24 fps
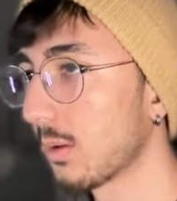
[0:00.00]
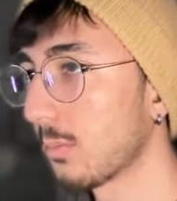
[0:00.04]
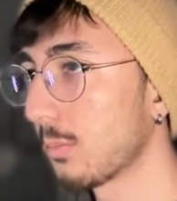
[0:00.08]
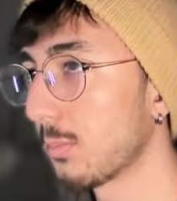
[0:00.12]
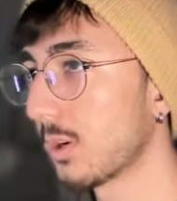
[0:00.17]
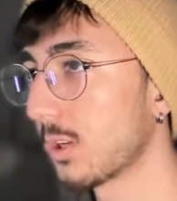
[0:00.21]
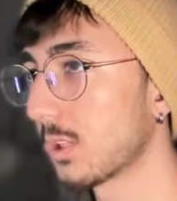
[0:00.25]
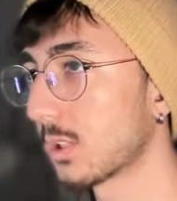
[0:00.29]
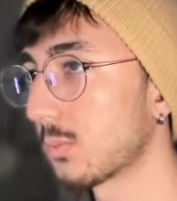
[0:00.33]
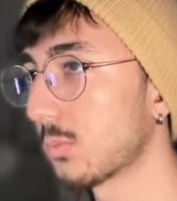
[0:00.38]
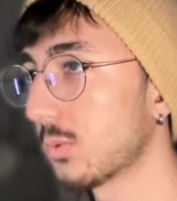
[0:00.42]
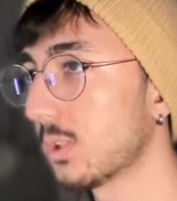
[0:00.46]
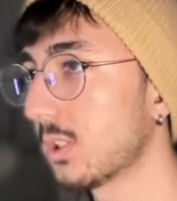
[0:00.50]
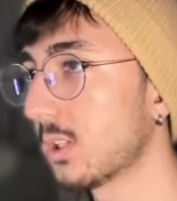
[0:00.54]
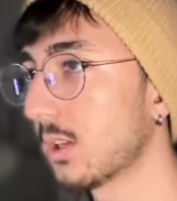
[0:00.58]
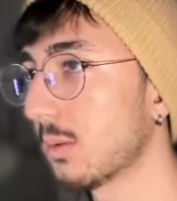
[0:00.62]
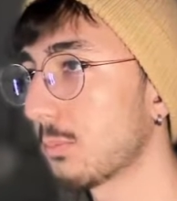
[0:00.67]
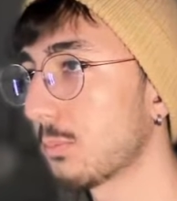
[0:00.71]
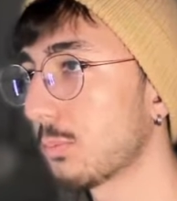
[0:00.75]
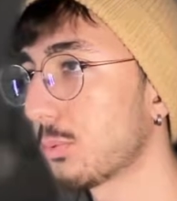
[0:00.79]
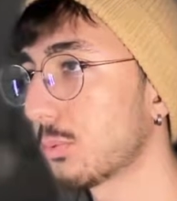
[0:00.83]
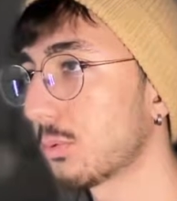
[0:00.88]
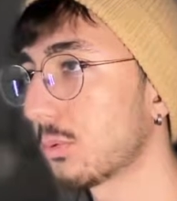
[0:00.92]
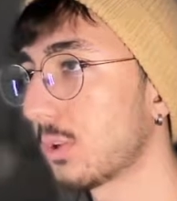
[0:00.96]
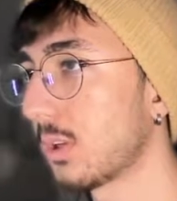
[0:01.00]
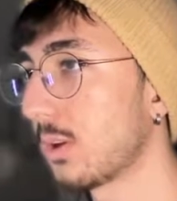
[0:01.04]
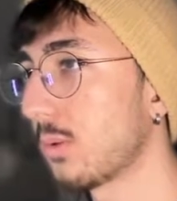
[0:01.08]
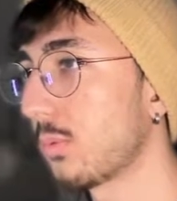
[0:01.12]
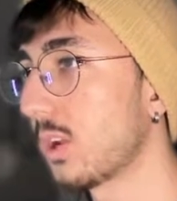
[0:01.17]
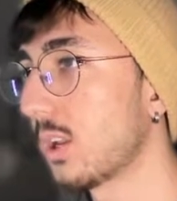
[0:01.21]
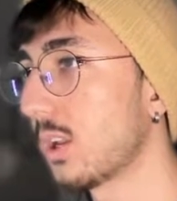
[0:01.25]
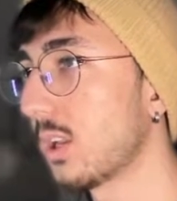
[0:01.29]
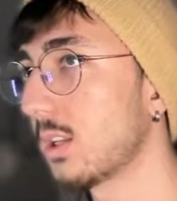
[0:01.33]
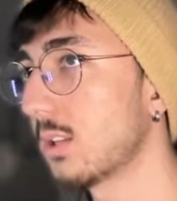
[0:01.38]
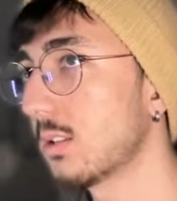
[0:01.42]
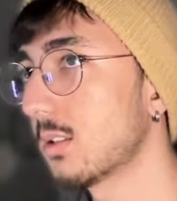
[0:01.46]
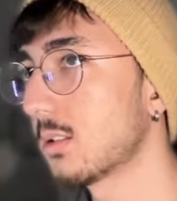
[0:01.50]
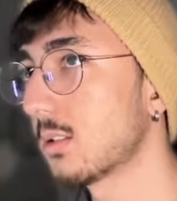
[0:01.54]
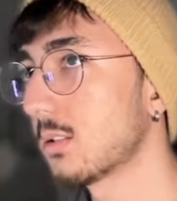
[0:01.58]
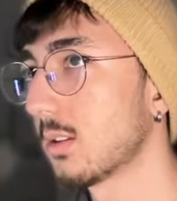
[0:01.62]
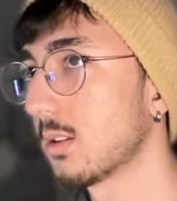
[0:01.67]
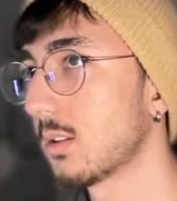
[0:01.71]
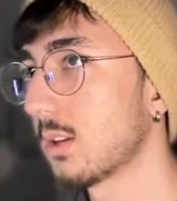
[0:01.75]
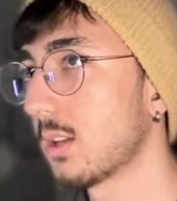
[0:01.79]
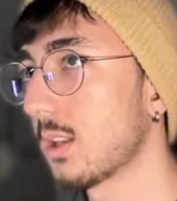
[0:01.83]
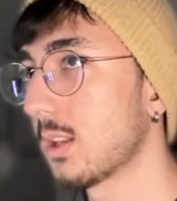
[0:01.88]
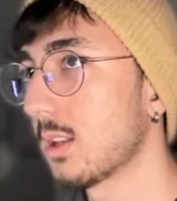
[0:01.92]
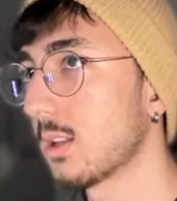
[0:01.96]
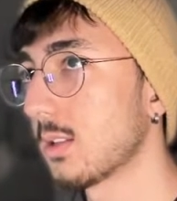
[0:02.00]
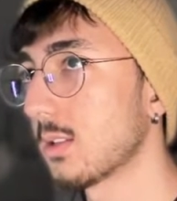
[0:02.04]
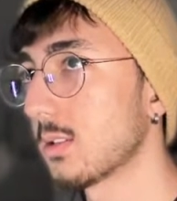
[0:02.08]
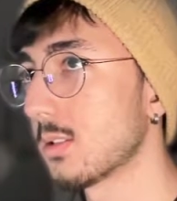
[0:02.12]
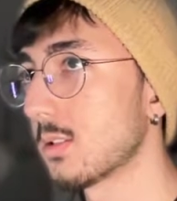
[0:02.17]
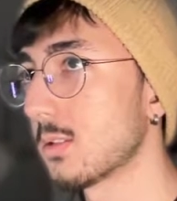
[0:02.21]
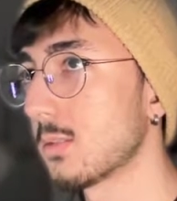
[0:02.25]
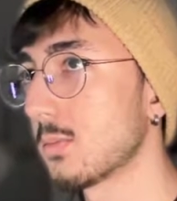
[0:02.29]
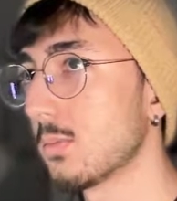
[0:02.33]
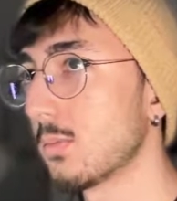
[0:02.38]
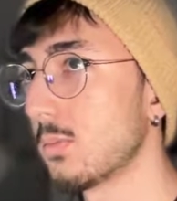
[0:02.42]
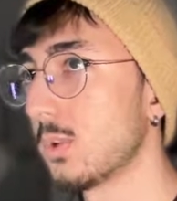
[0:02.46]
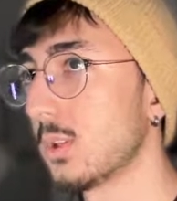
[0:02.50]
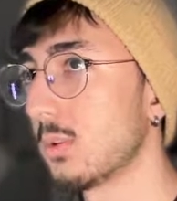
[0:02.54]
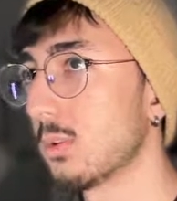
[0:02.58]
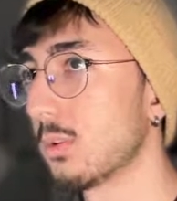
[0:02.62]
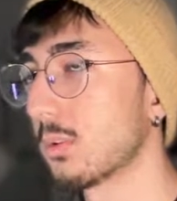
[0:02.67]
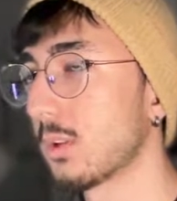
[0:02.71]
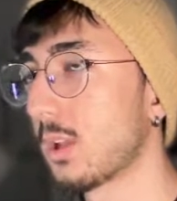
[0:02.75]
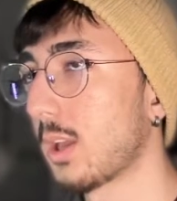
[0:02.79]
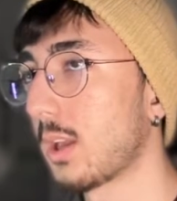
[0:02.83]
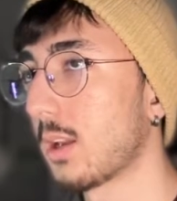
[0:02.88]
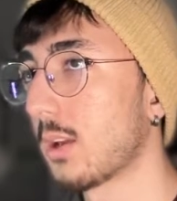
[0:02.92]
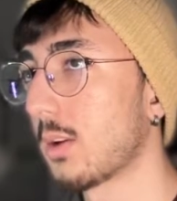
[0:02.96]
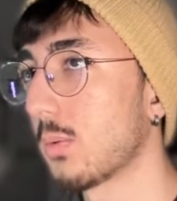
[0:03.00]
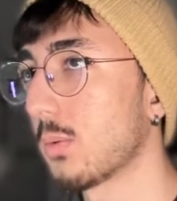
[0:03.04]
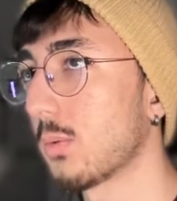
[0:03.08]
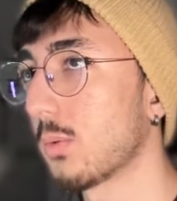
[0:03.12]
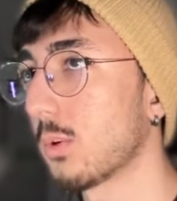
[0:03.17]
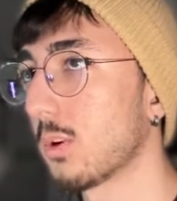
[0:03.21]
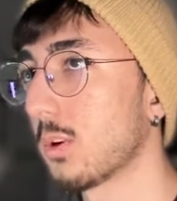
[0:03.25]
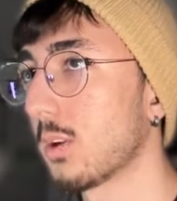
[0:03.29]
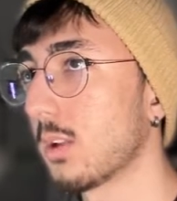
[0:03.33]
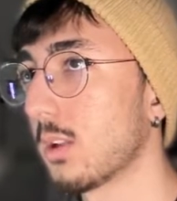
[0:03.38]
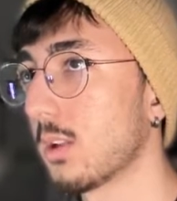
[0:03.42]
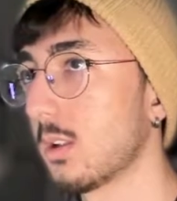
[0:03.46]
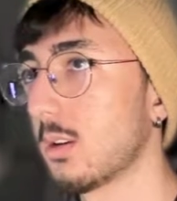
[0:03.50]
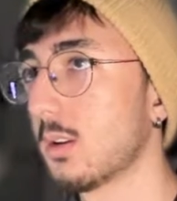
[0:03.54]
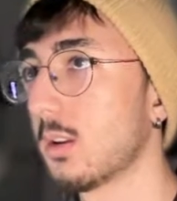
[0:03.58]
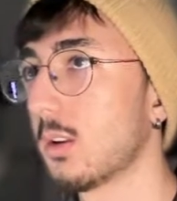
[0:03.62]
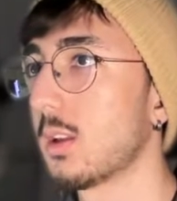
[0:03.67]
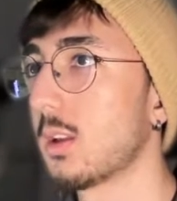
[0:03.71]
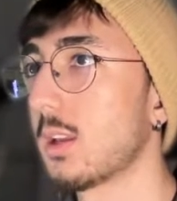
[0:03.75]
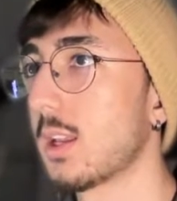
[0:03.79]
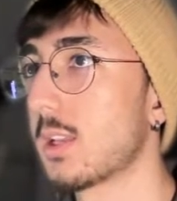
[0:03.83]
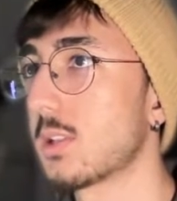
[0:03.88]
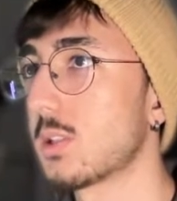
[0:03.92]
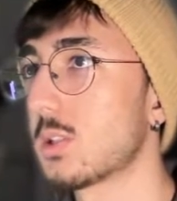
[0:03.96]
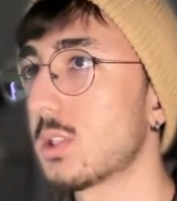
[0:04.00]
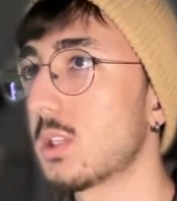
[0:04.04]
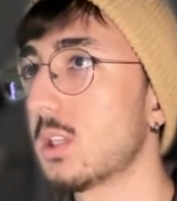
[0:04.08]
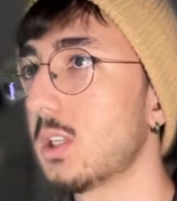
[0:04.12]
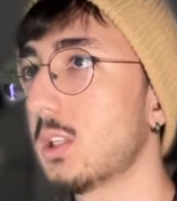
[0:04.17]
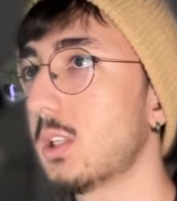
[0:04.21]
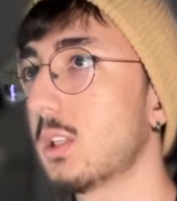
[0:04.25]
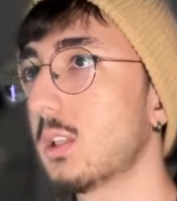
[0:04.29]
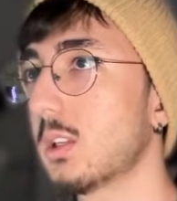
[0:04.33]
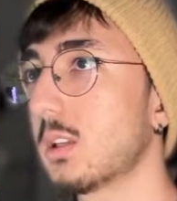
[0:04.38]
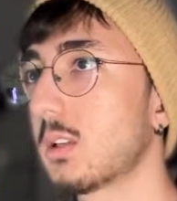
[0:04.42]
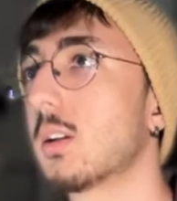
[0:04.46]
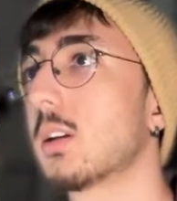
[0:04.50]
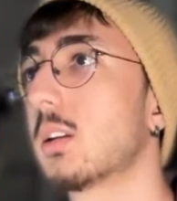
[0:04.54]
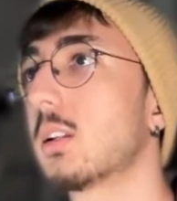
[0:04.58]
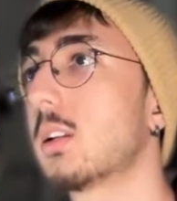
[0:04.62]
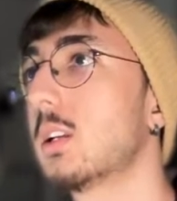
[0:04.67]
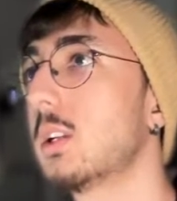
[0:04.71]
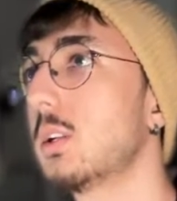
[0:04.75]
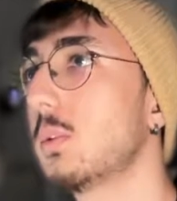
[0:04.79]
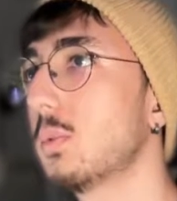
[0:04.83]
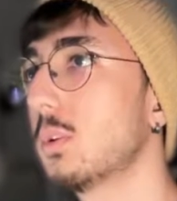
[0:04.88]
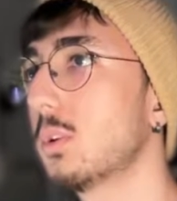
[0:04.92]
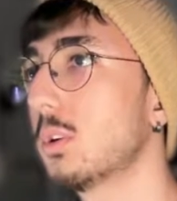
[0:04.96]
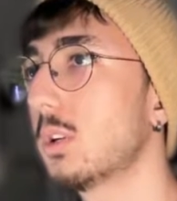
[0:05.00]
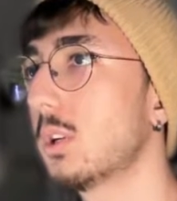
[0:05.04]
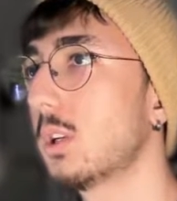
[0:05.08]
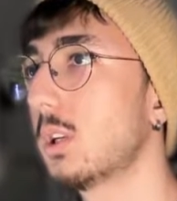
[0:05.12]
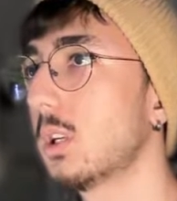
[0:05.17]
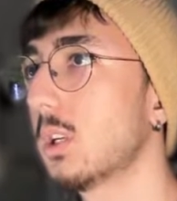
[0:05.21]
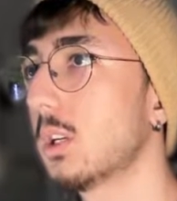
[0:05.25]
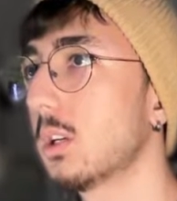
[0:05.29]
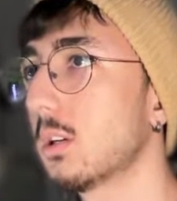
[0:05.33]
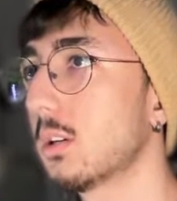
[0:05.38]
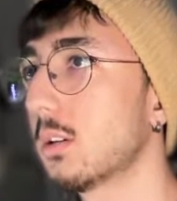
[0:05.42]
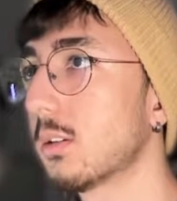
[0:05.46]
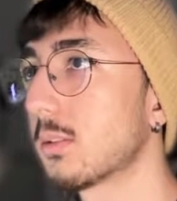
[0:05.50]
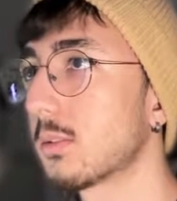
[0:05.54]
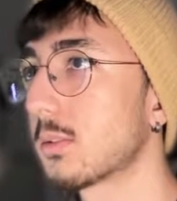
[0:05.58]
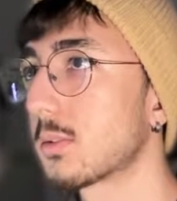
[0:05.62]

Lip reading: but we can put await as we don't have an async keyword here.